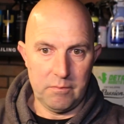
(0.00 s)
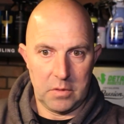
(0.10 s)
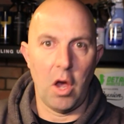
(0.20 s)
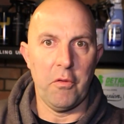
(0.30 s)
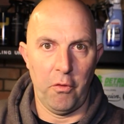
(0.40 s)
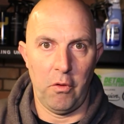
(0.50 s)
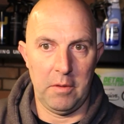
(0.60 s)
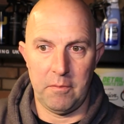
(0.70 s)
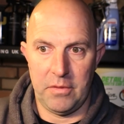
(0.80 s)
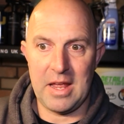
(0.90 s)
go for it.
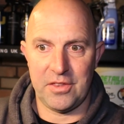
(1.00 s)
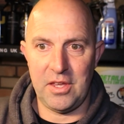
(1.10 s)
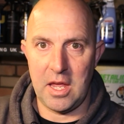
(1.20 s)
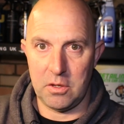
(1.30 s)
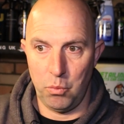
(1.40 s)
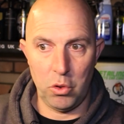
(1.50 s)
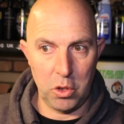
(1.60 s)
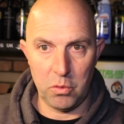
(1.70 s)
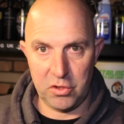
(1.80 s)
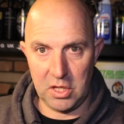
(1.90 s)
That's it. What
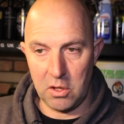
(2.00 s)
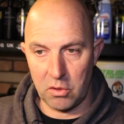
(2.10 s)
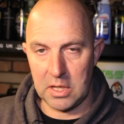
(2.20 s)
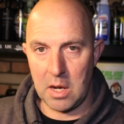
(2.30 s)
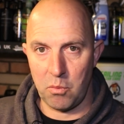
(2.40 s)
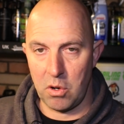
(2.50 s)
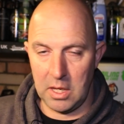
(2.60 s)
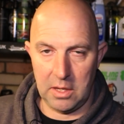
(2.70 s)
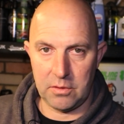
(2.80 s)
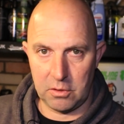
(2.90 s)
you see on camera
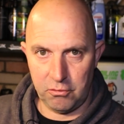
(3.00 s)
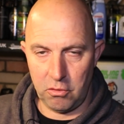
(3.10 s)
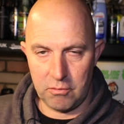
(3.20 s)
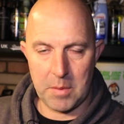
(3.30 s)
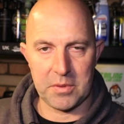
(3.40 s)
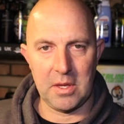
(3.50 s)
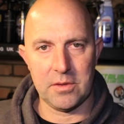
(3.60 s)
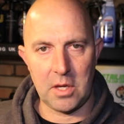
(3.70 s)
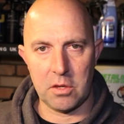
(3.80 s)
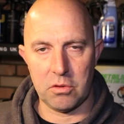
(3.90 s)
is a true
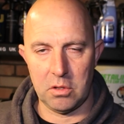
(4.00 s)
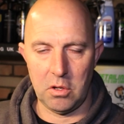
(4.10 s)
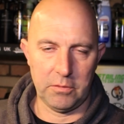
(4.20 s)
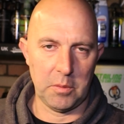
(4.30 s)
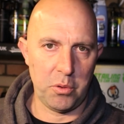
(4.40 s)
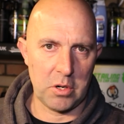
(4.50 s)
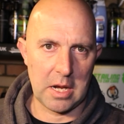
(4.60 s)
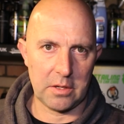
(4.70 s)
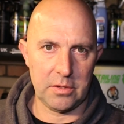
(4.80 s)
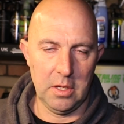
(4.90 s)
representation of the
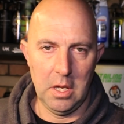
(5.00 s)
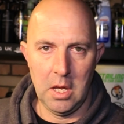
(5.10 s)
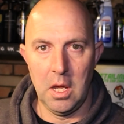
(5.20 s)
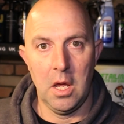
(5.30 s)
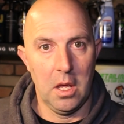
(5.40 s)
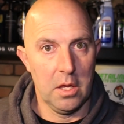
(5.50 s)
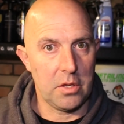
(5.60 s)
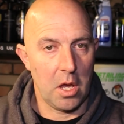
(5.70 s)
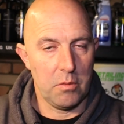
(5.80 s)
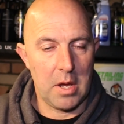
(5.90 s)
products.
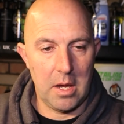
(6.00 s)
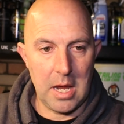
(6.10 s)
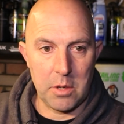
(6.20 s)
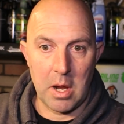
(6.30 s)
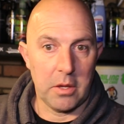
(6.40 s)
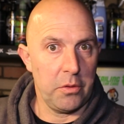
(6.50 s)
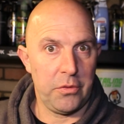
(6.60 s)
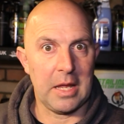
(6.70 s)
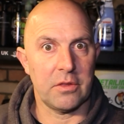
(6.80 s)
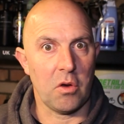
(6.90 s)
So anyway,
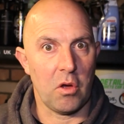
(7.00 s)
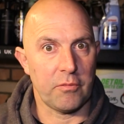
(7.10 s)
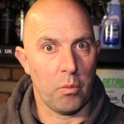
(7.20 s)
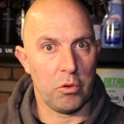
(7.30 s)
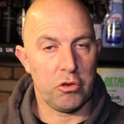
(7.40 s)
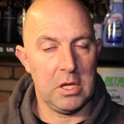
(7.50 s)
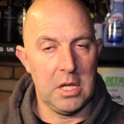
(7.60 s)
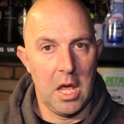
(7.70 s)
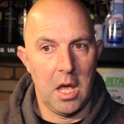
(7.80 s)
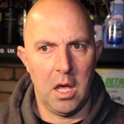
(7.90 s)
thanks guys for watching.
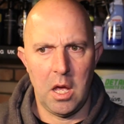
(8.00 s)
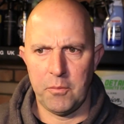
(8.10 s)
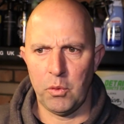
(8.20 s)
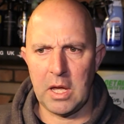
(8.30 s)
If you want to